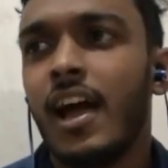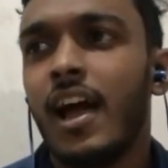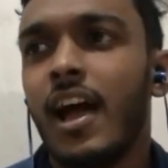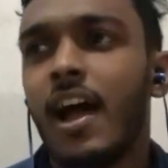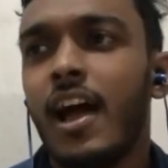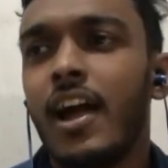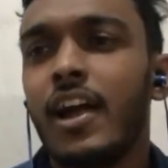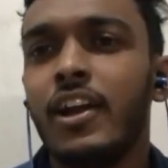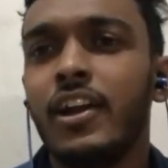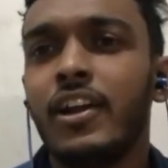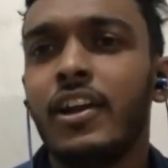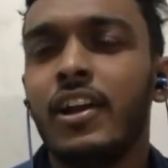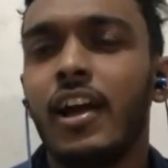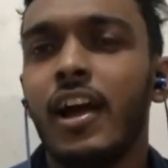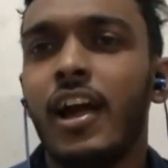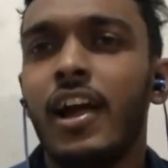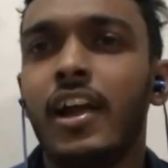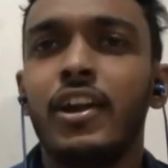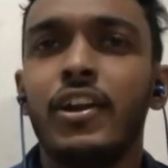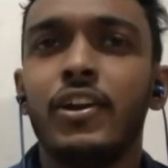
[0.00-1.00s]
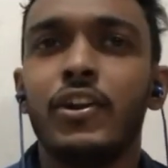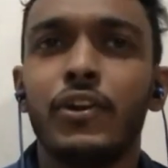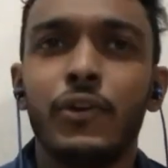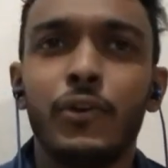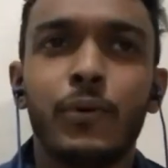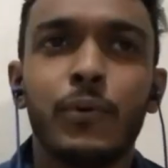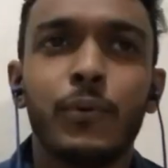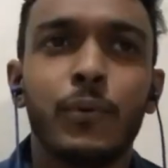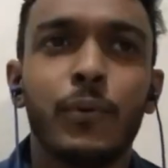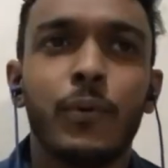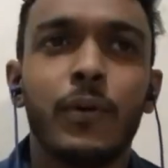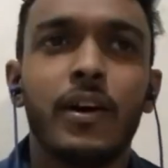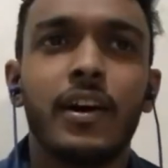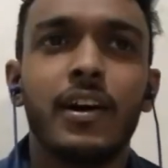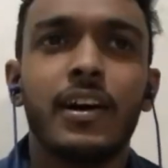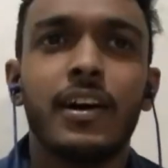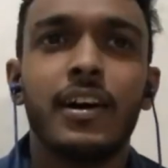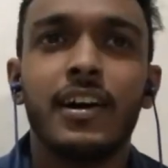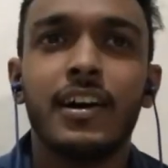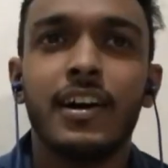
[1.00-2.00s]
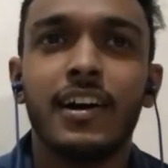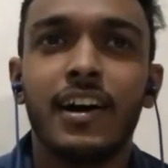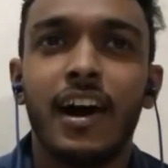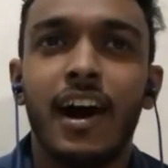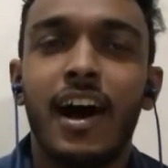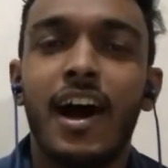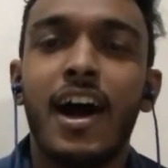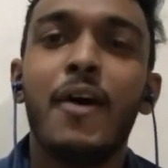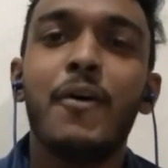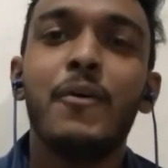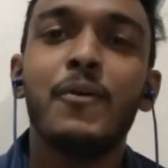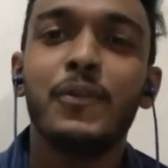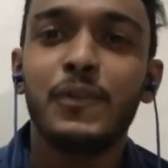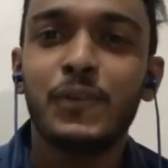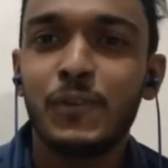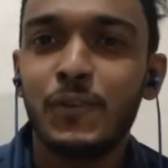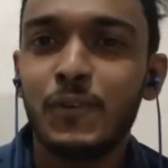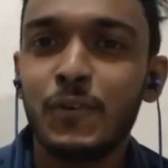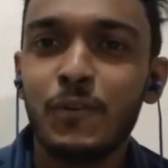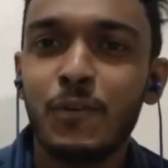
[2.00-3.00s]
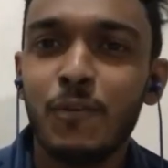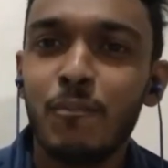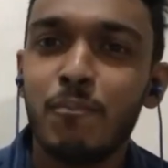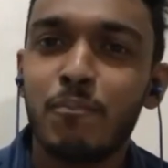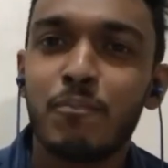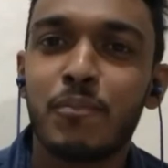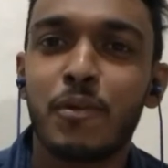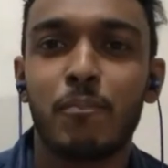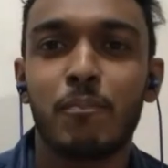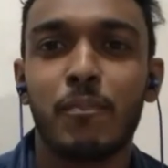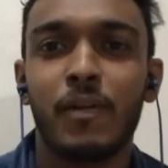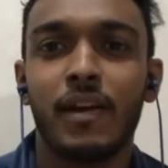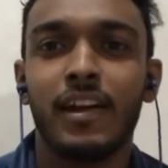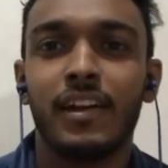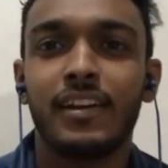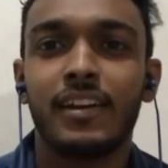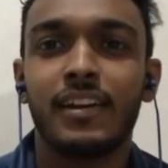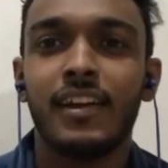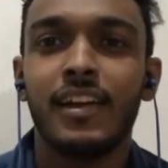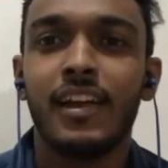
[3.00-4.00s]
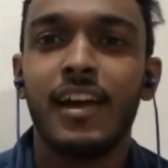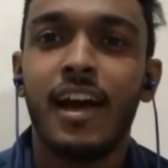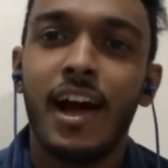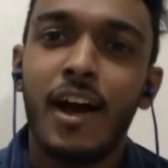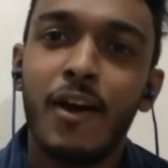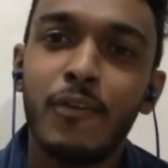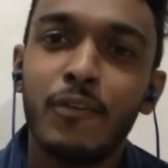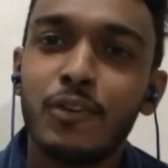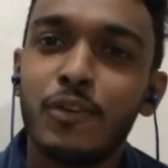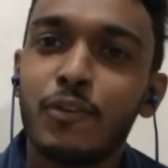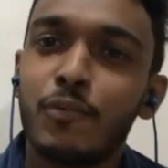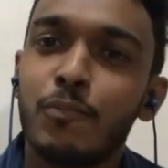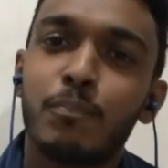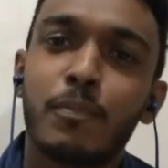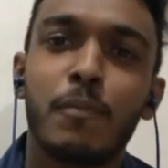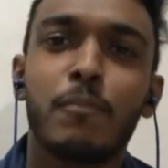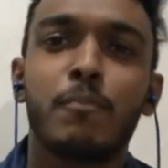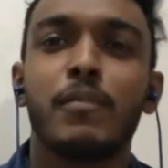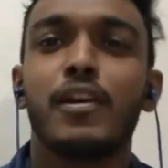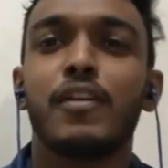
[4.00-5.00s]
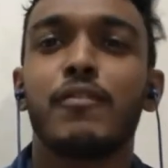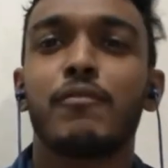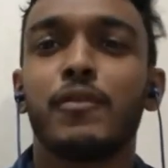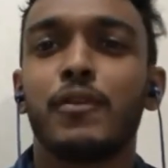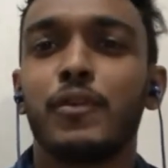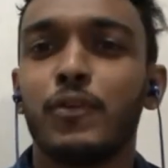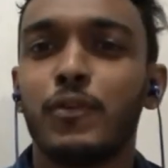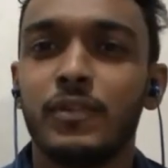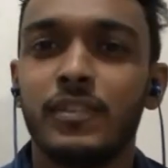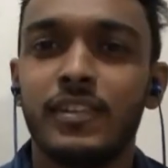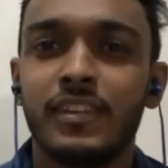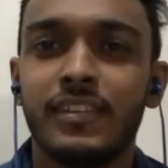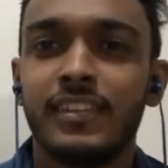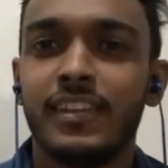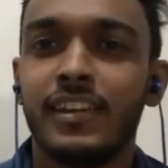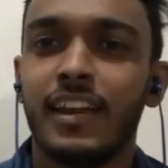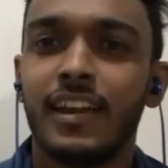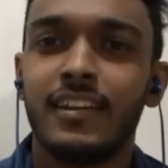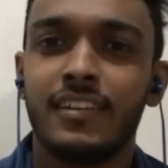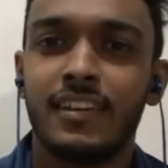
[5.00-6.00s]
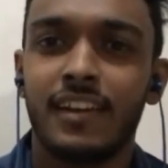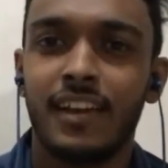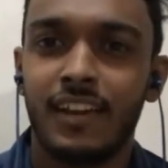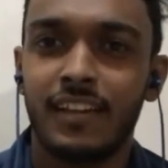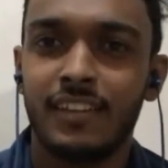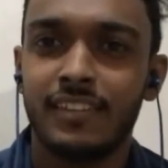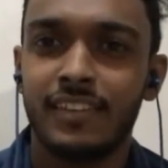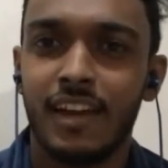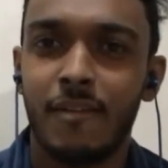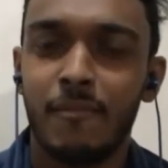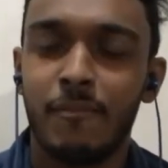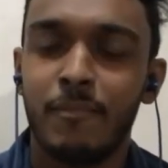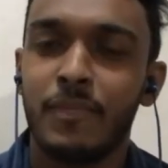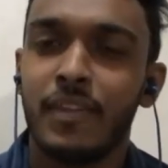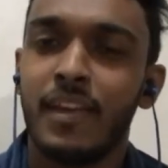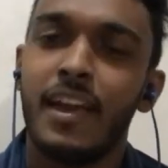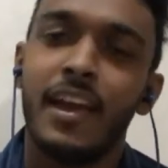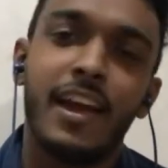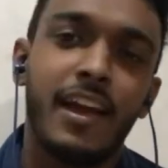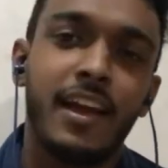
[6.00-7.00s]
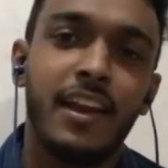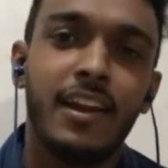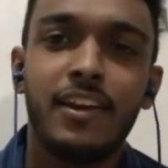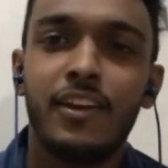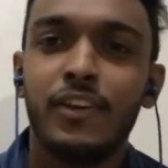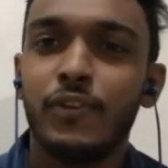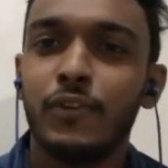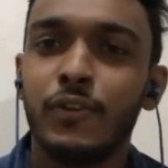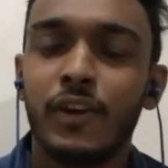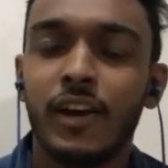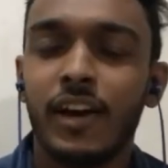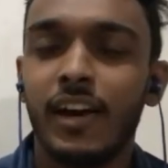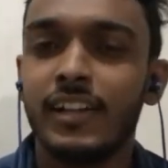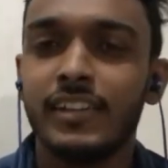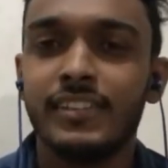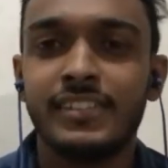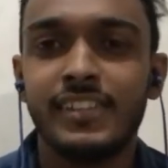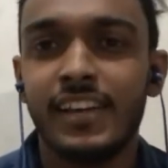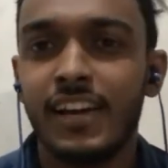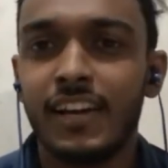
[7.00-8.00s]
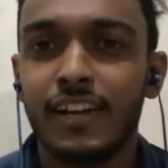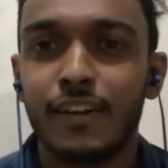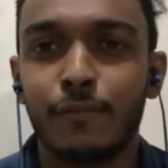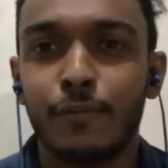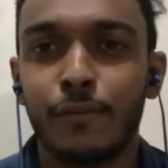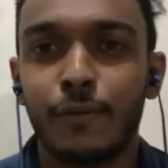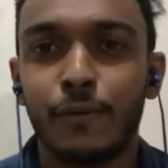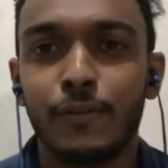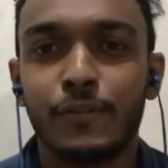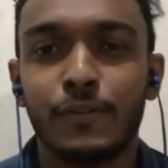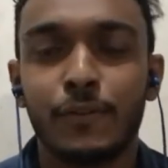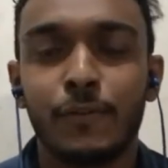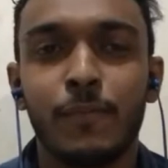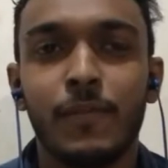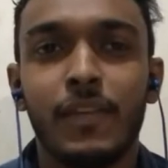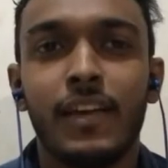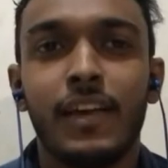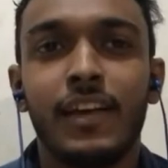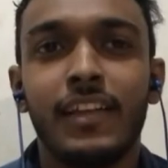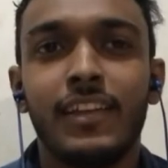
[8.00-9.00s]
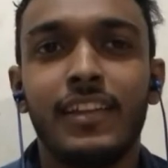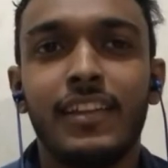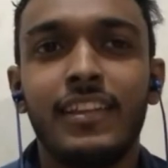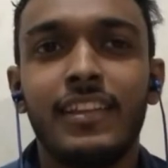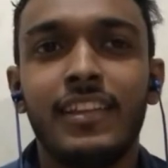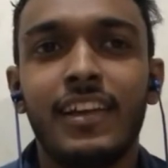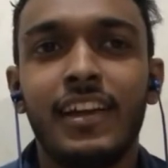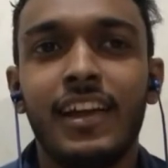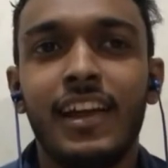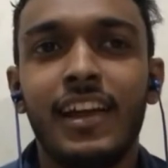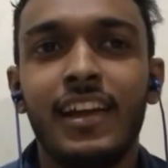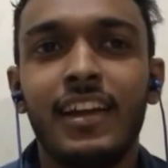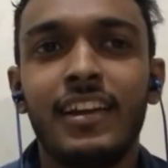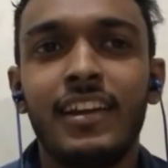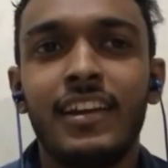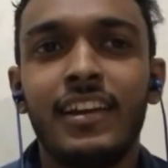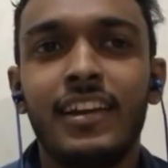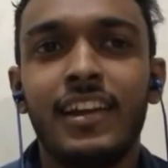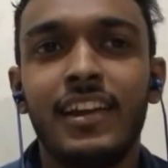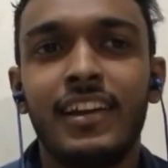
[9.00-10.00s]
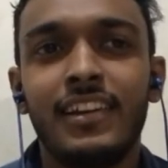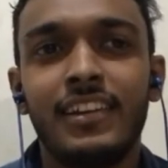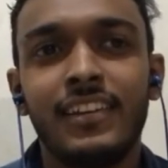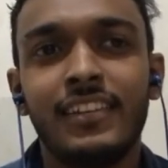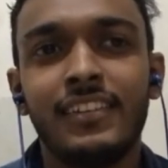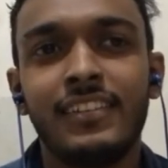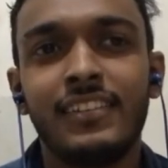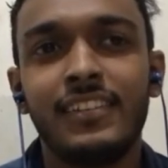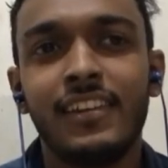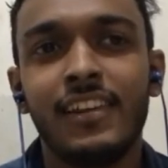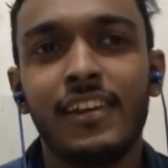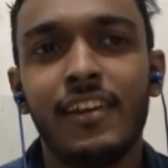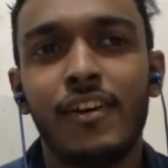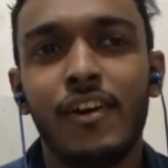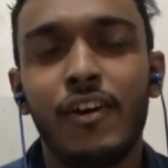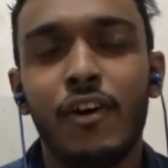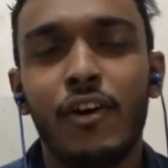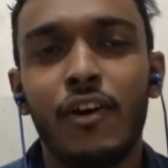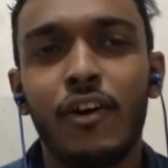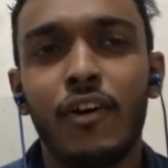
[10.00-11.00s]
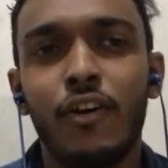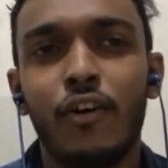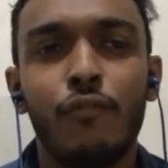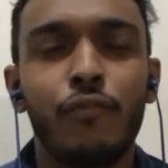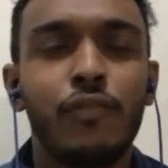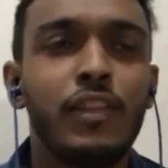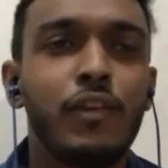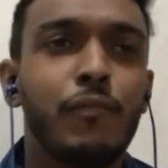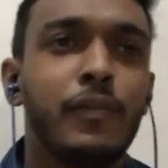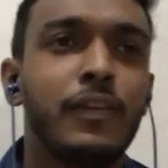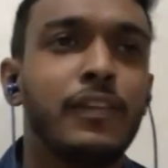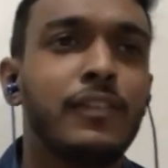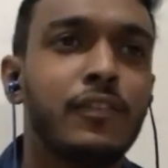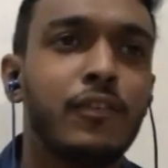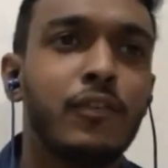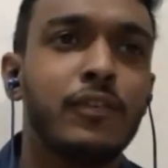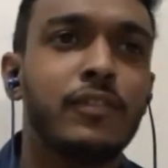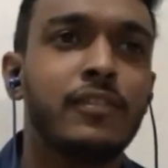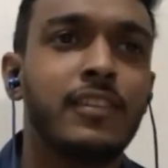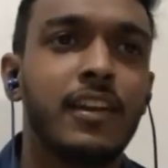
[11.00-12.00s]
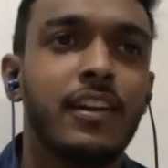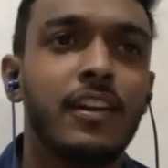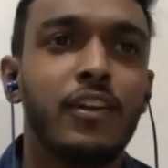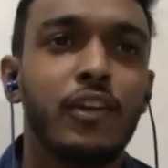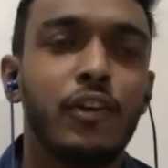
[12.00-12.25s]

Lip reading: I knew how to prepare for UGC NET exam and JRF also. And it is the first question.